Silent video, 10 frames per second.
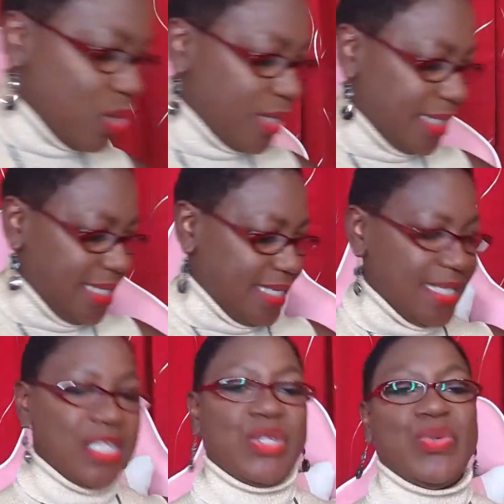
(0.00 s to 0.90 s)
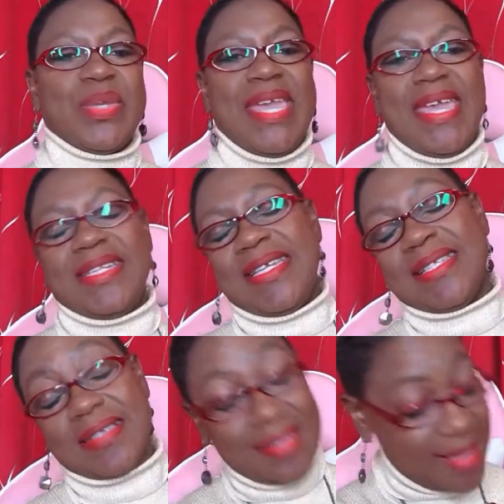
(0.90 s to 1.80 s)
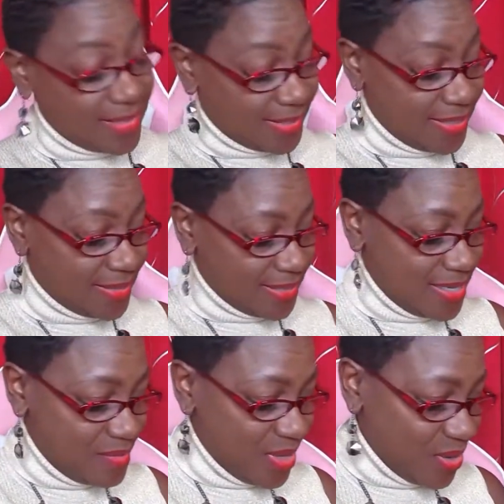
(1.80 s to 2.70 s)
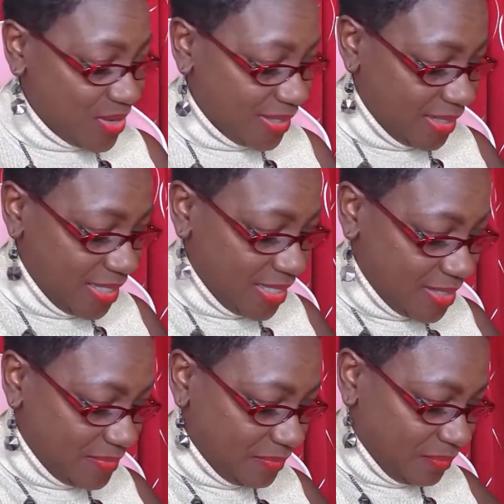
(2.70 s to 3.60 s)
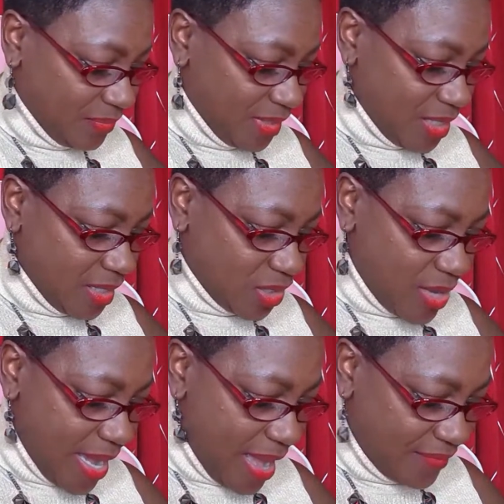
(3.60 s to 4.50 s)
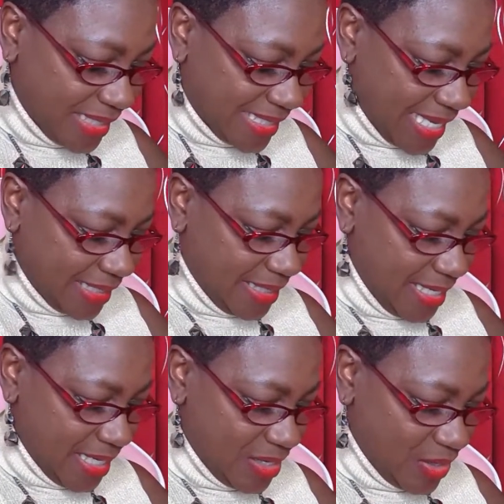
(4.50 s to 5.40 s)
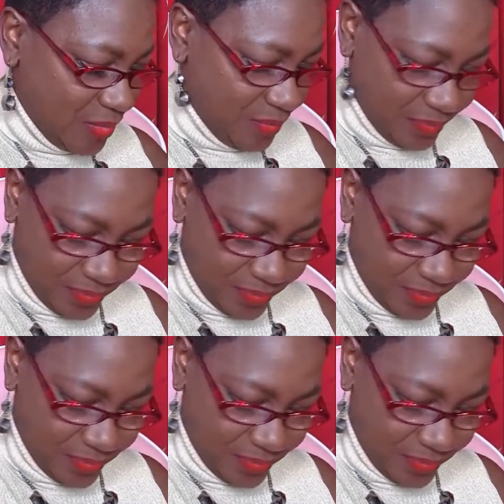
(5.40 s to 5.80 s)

on into Candy's closet. Come on in. So I have a set here.